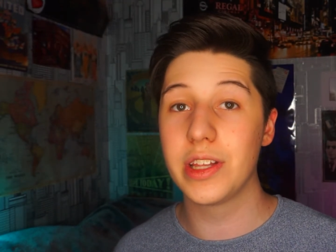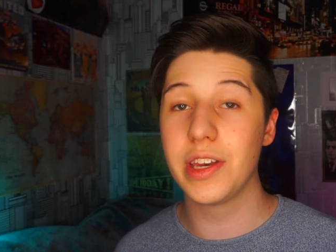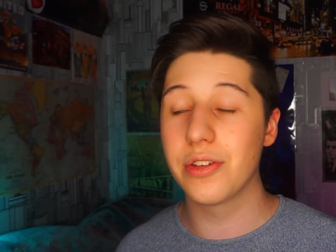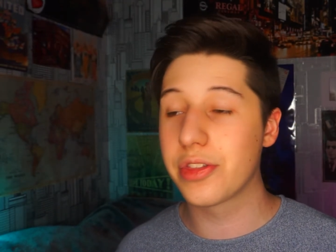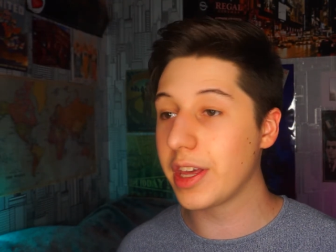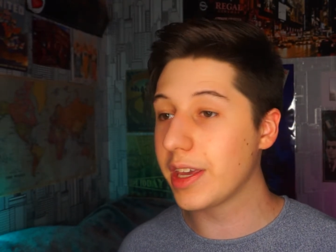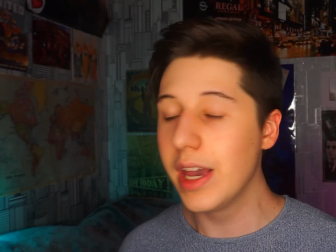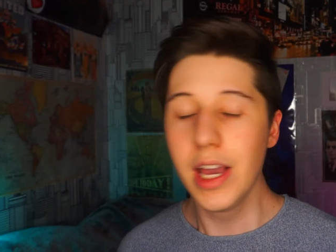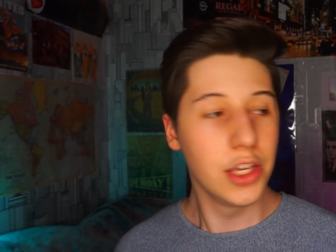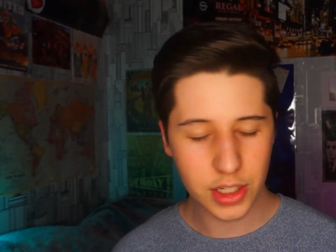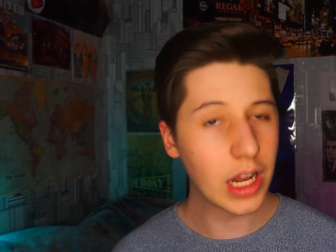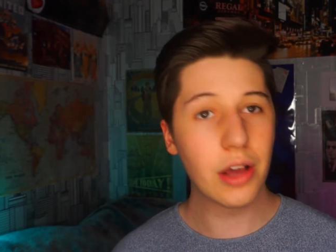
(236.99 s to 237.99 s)
and you think,
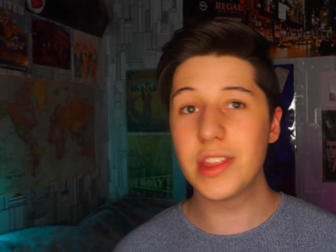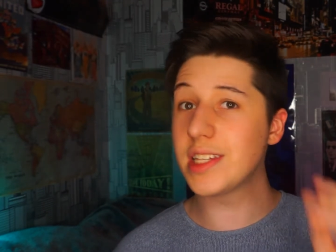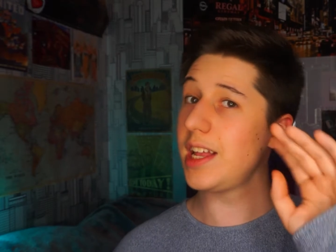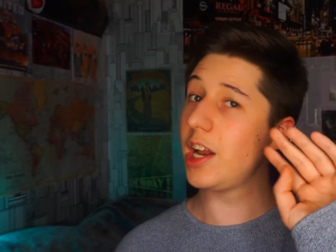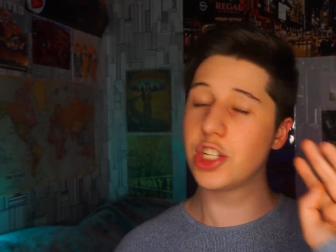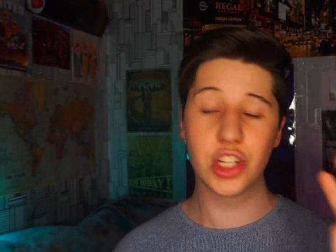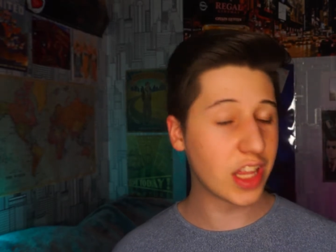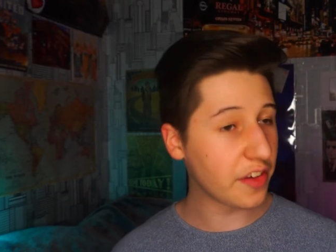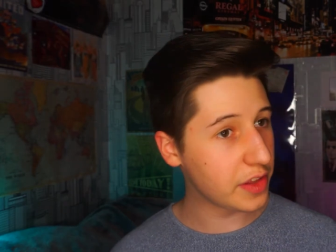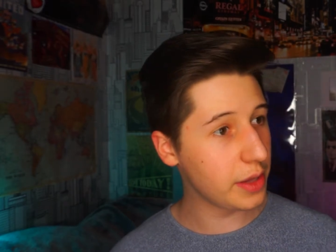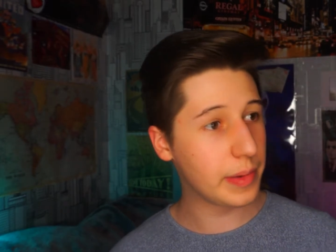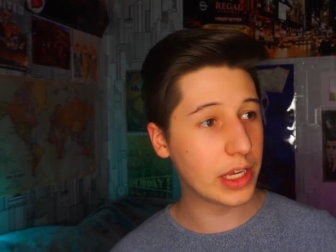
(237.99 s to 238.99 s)
you know, this lady should
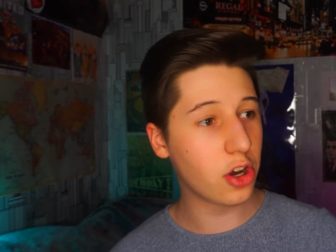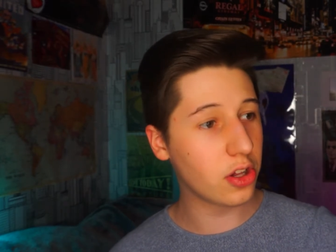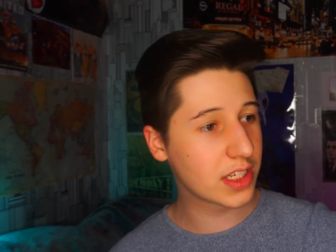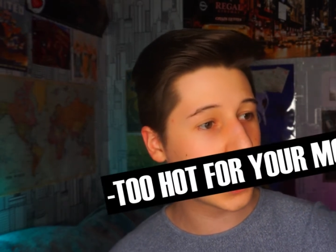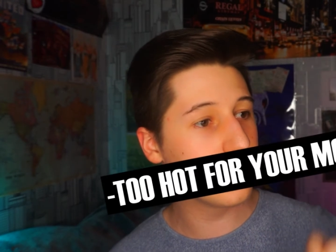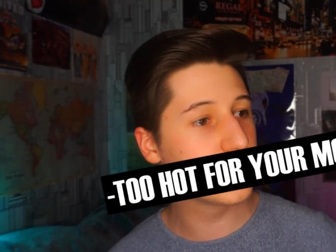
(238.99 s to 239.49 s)
definitely be called...